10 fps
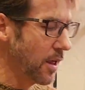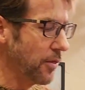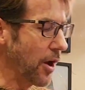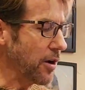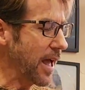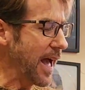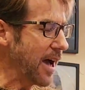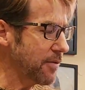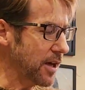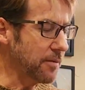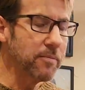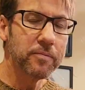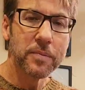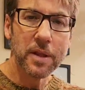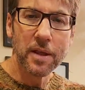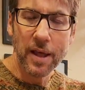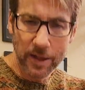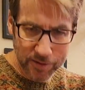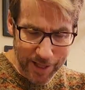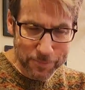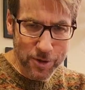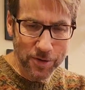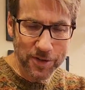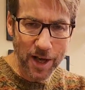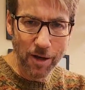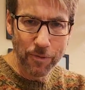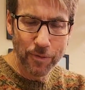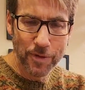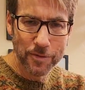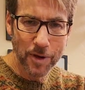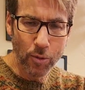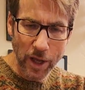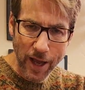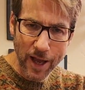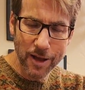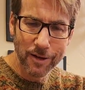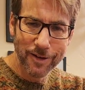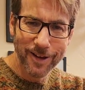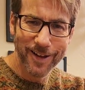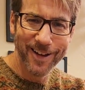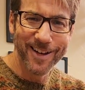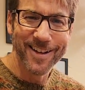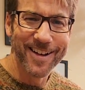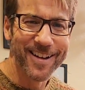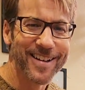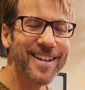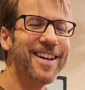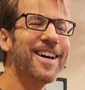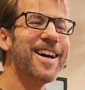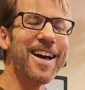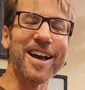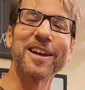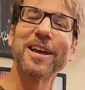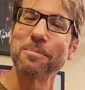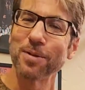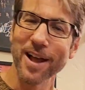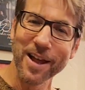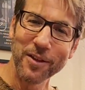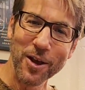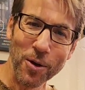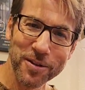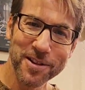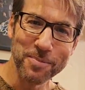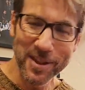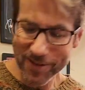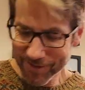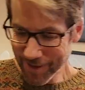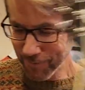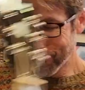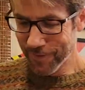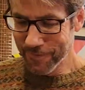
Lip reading: There you have it. Accept yourself, okay? And keep playing the old Smith stuff.